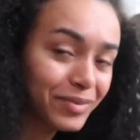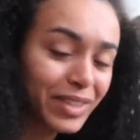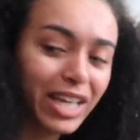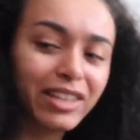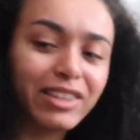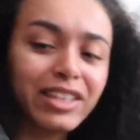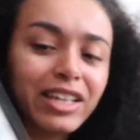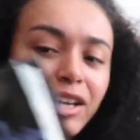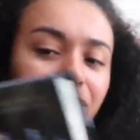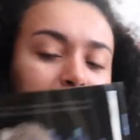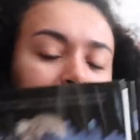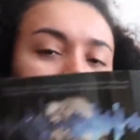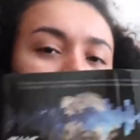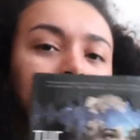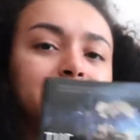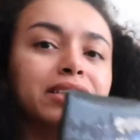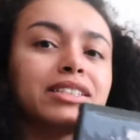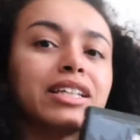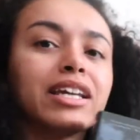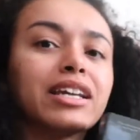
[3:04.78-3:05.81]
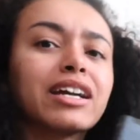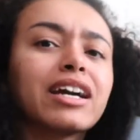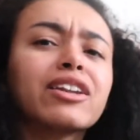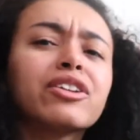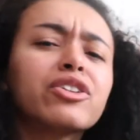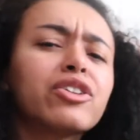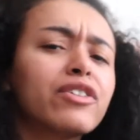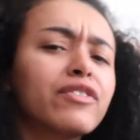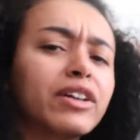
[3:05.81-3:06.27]
I think I made the mistake. I
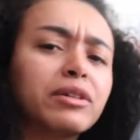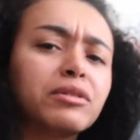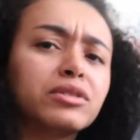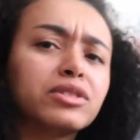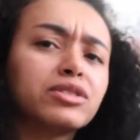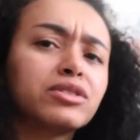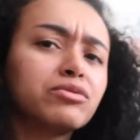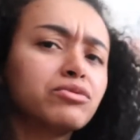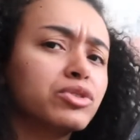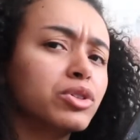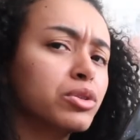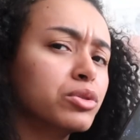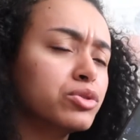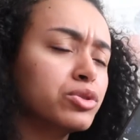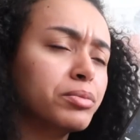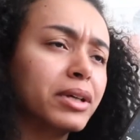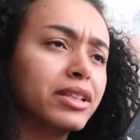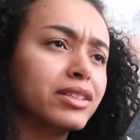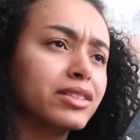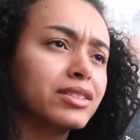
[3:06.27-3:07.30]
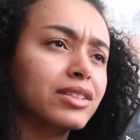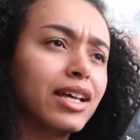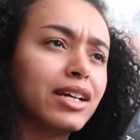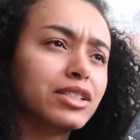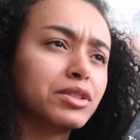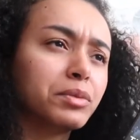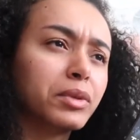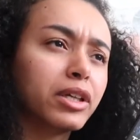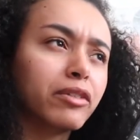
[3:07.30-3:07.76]
don't know if I told you about this
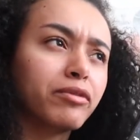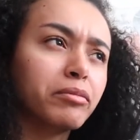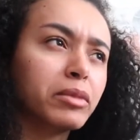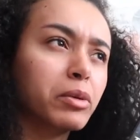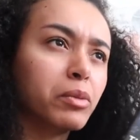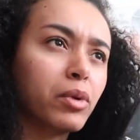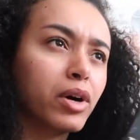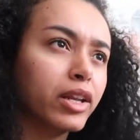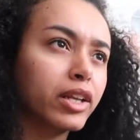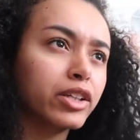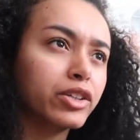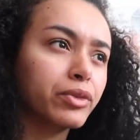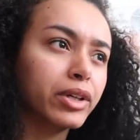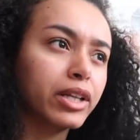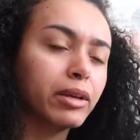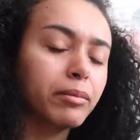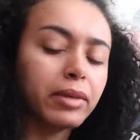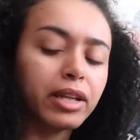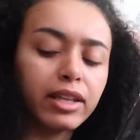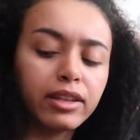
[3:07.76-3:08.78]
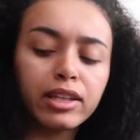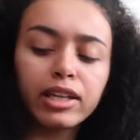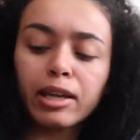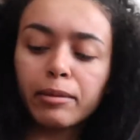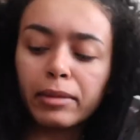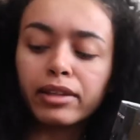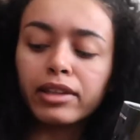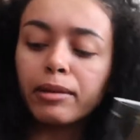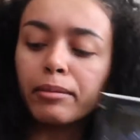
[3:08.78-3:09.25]
last week of me wanting to read it, but I think
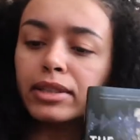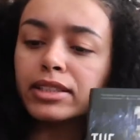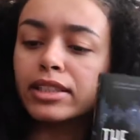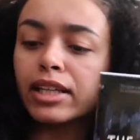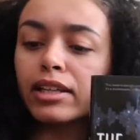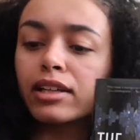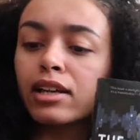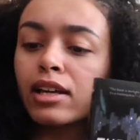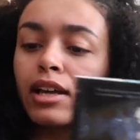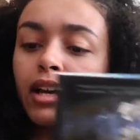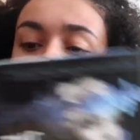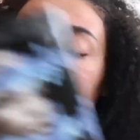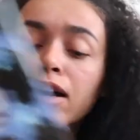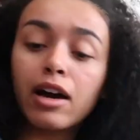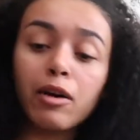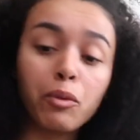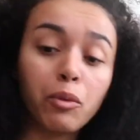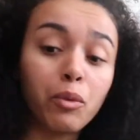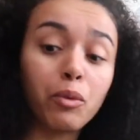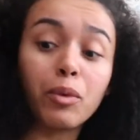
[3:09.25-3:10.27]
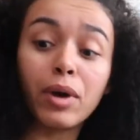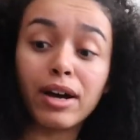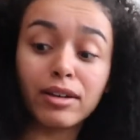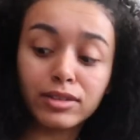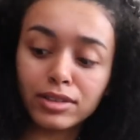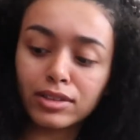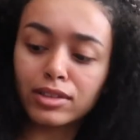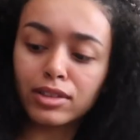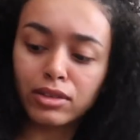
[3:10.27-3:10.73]
I made that mistake
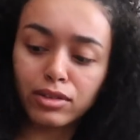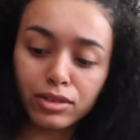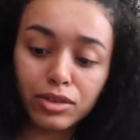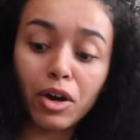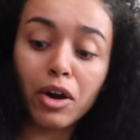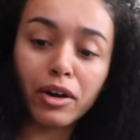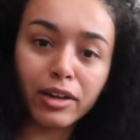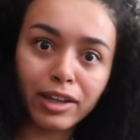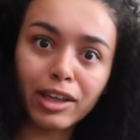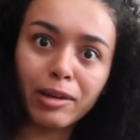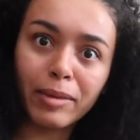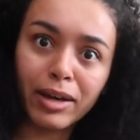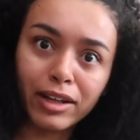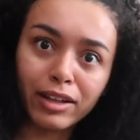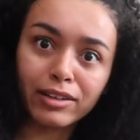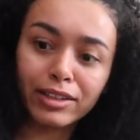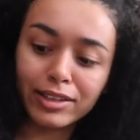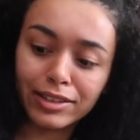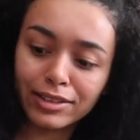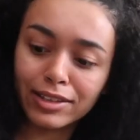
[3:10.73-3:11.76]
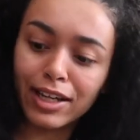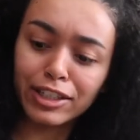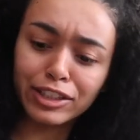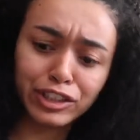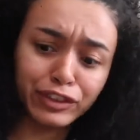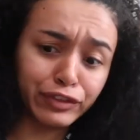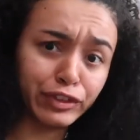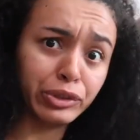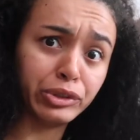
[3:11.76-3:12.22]
whilst talking about it these
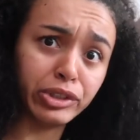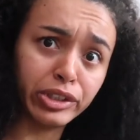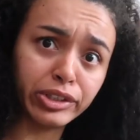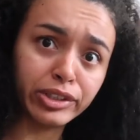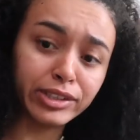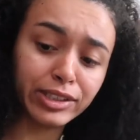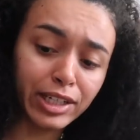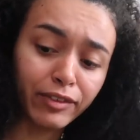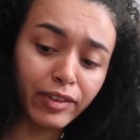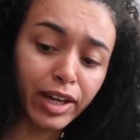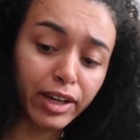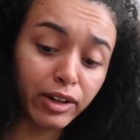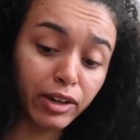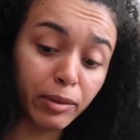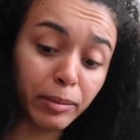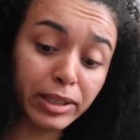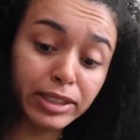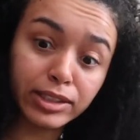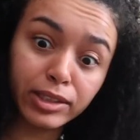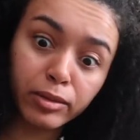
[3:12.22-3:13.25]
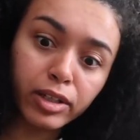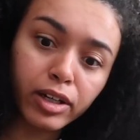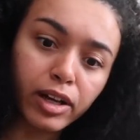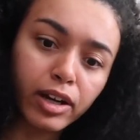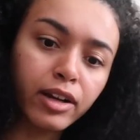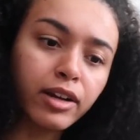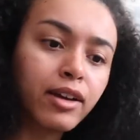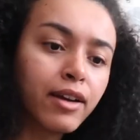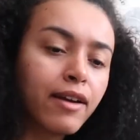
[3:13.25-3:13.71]
last few years that I've had it on my
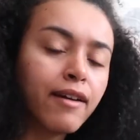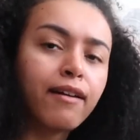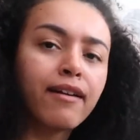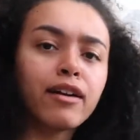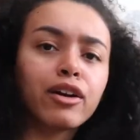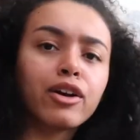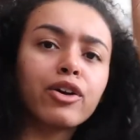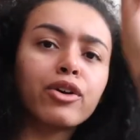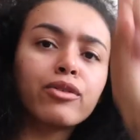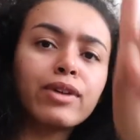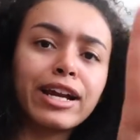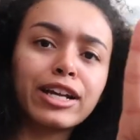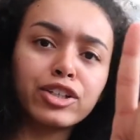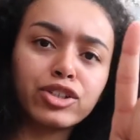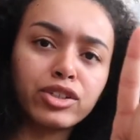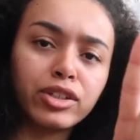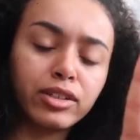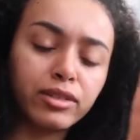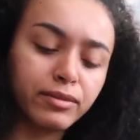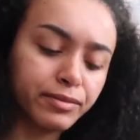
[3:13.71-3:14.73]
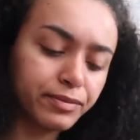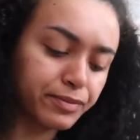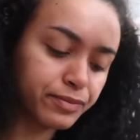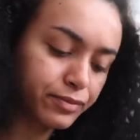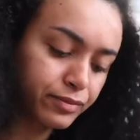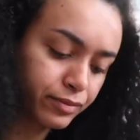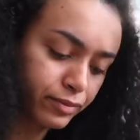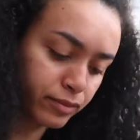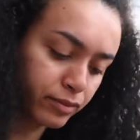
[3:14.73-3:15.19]
TBR. Correction.
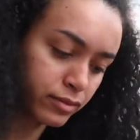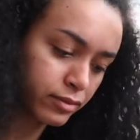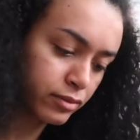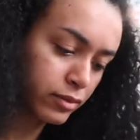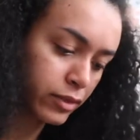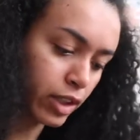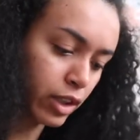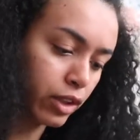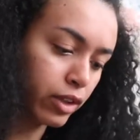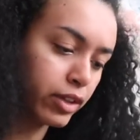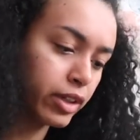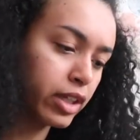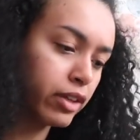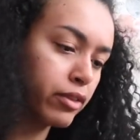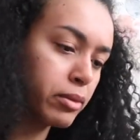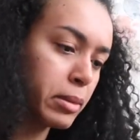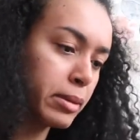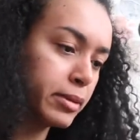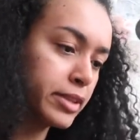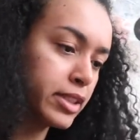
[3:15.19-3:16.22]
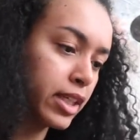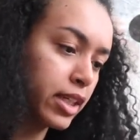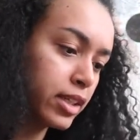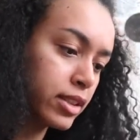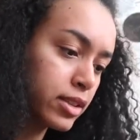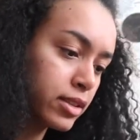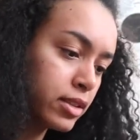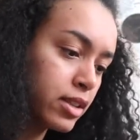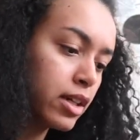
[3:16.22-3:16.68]
Learning from my
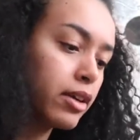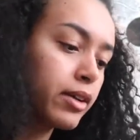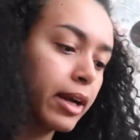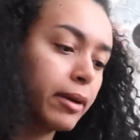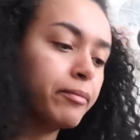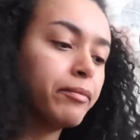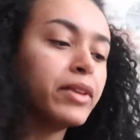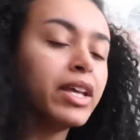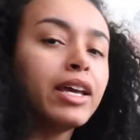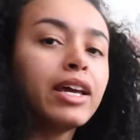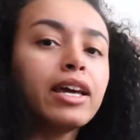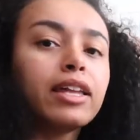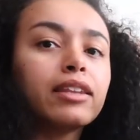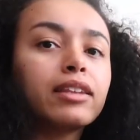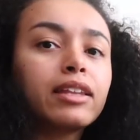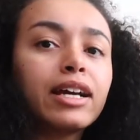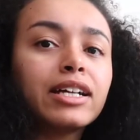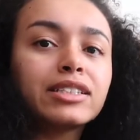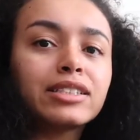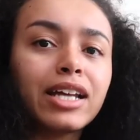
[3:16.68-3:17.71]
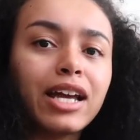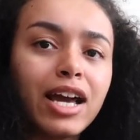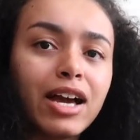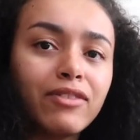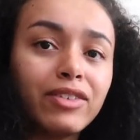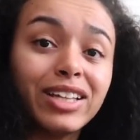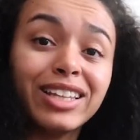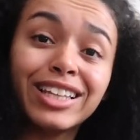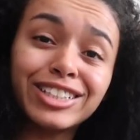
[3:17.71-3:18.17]
mistakes. Okay, and then last I
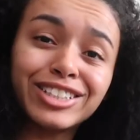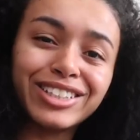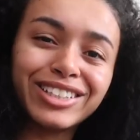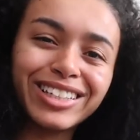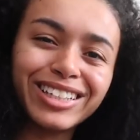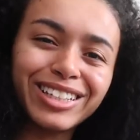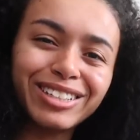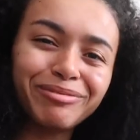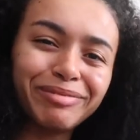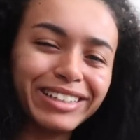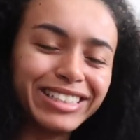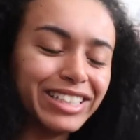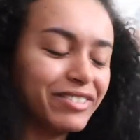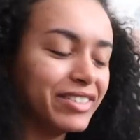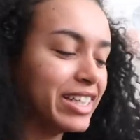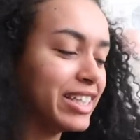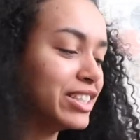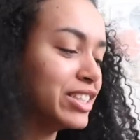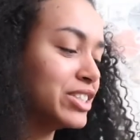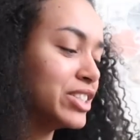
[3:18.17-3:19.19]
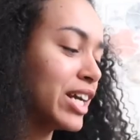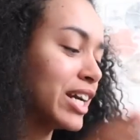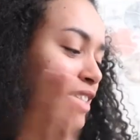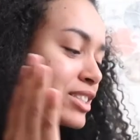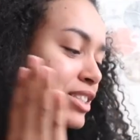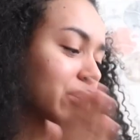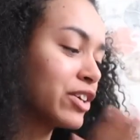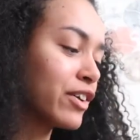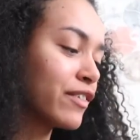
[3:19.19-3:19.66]
have Allegedly by Tiffany D.
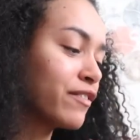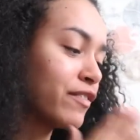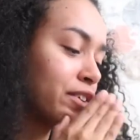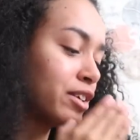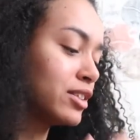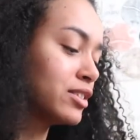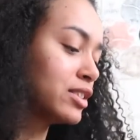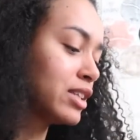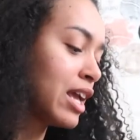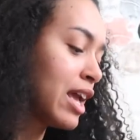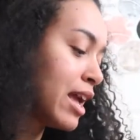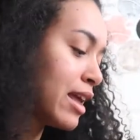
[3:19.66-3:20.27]
Jackson, her first